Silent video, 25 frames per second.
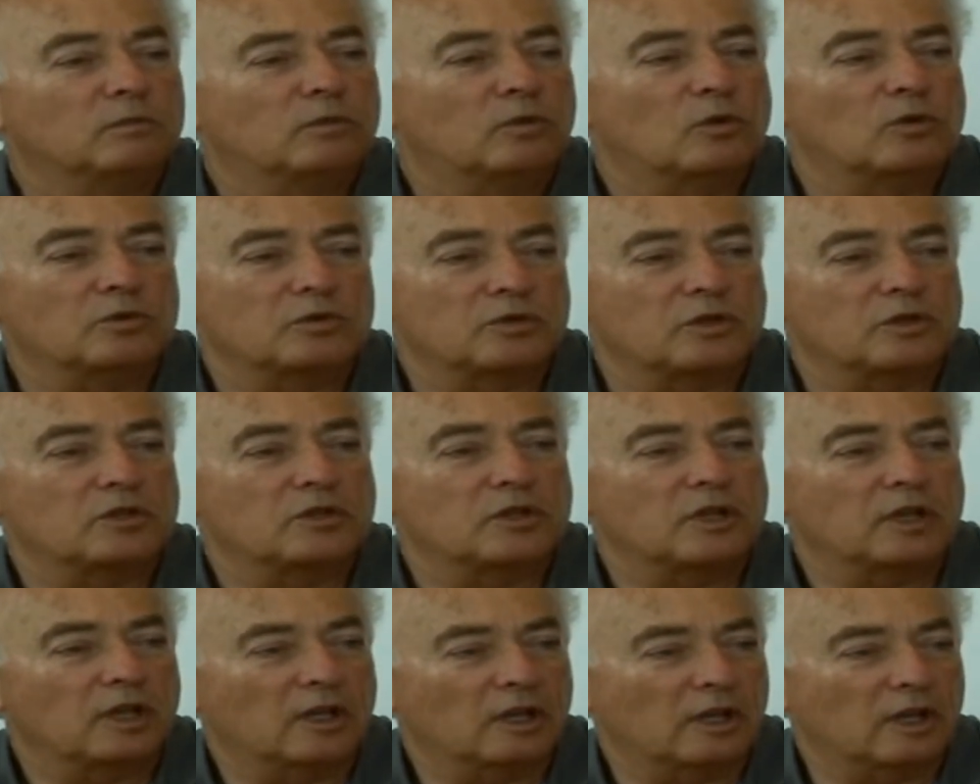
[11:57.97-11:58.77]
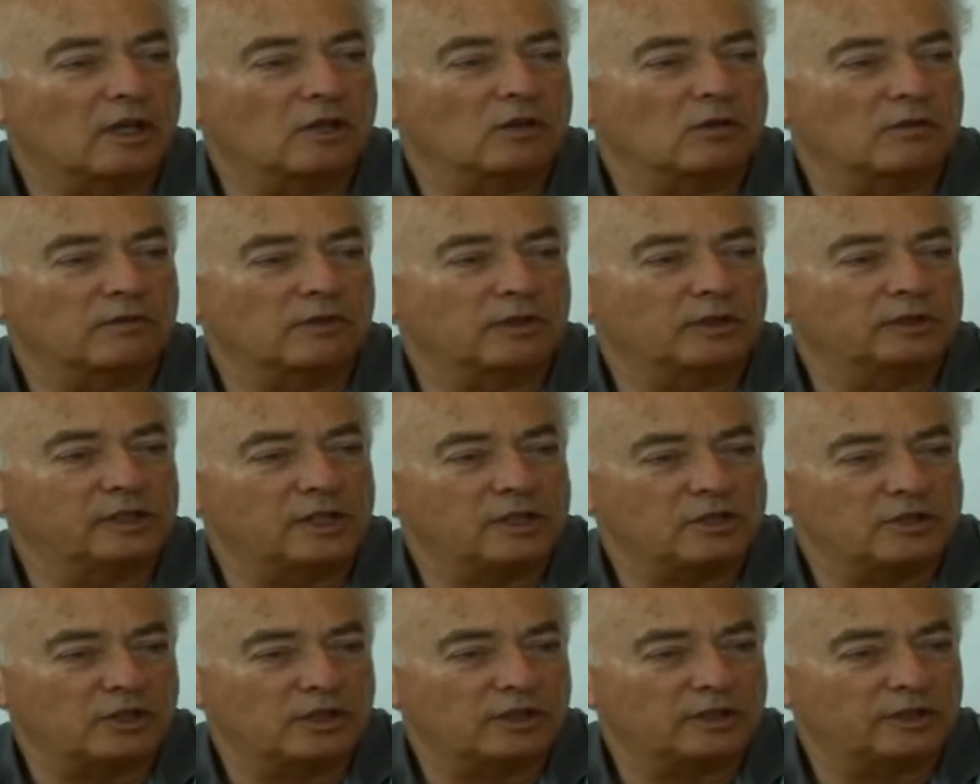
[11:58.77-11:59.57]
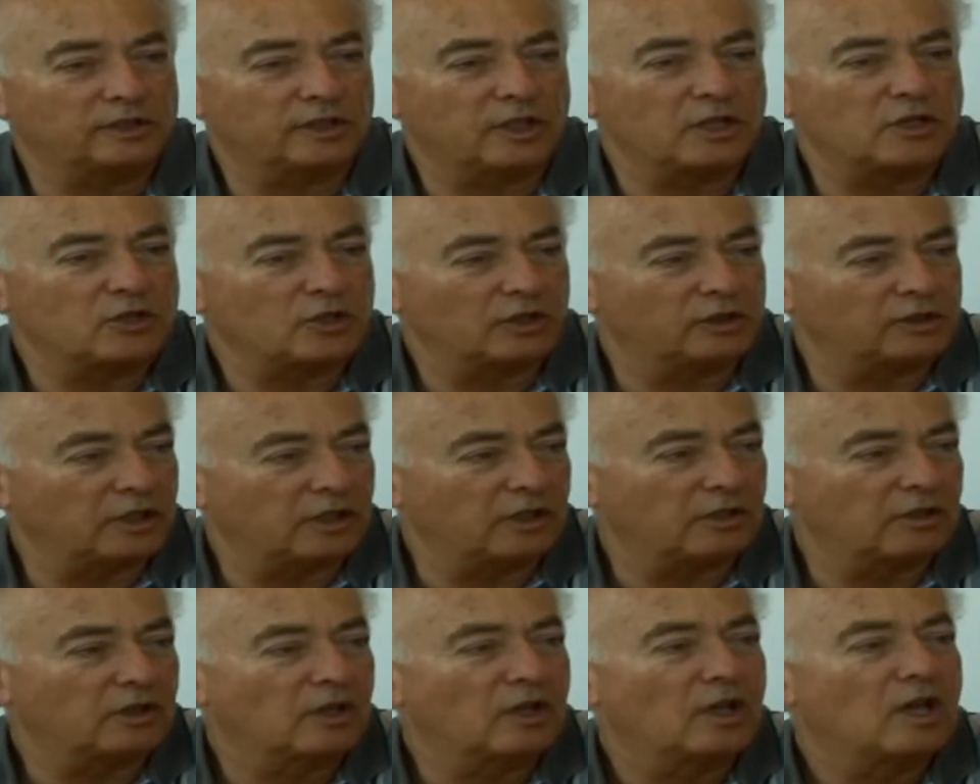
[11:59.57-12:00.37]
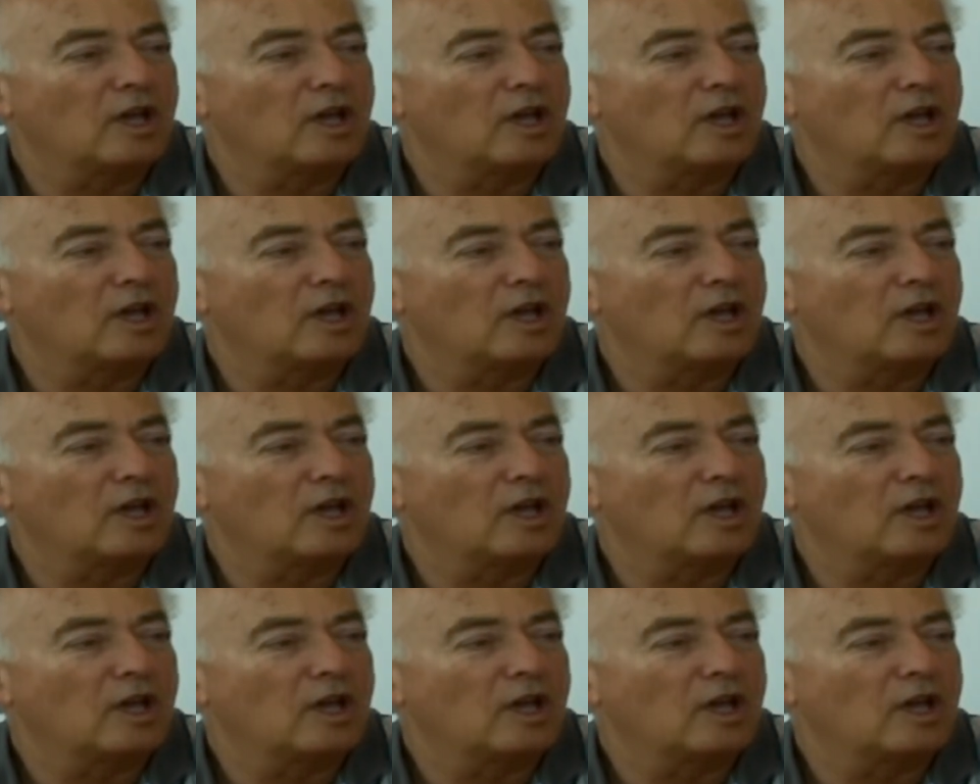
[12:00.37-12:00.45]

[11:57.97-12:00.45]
consisting again of the range and the range rate,